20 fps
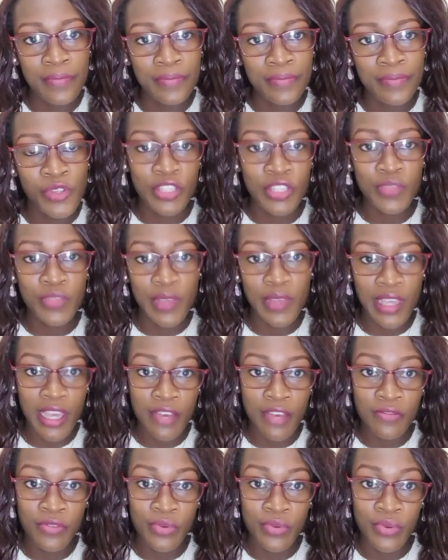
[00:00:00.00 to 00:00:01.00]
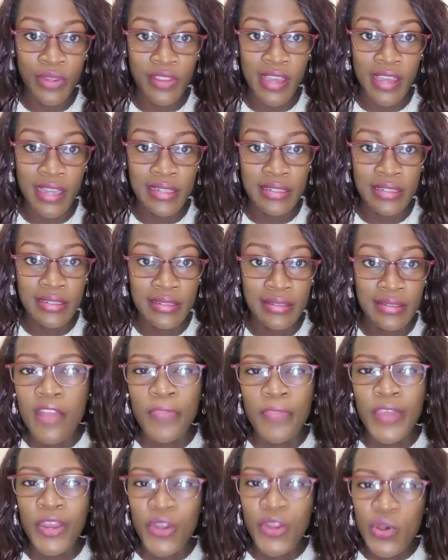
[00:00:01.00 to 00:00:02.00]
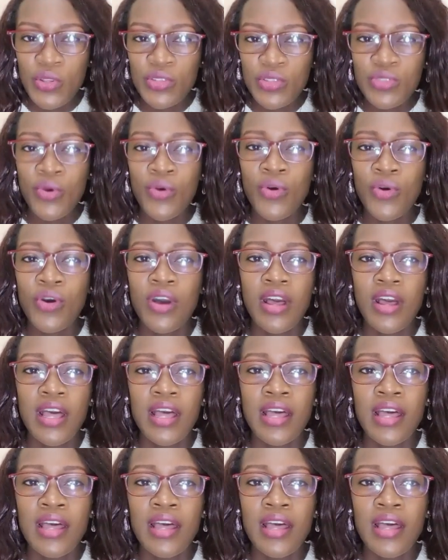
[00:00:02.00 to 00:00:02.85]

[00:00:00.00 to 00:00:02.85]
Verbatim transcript: So just be careful with that. Then also,